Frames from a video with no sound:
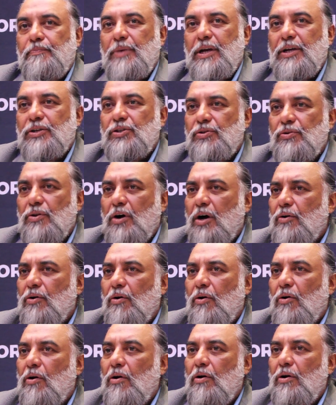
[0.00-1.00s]
It's not
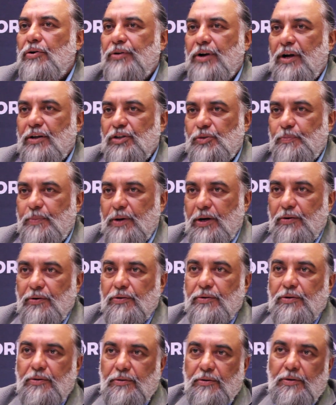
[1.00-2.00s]
all
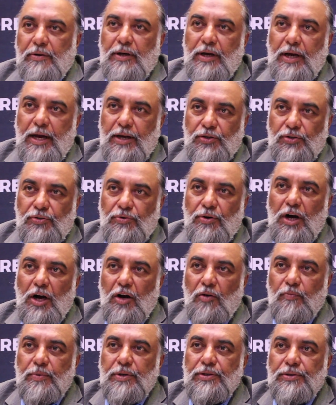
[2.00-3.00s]
transparent as to
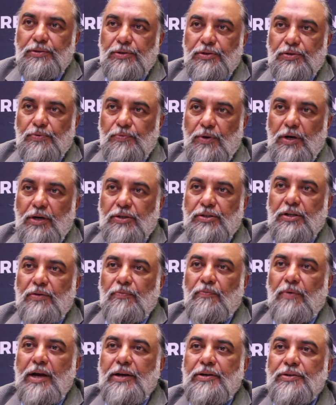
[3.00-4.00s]
how business works
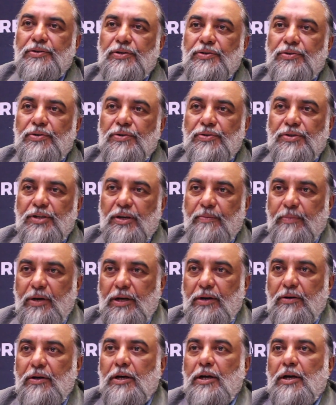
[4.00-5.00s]
and why decisions are made.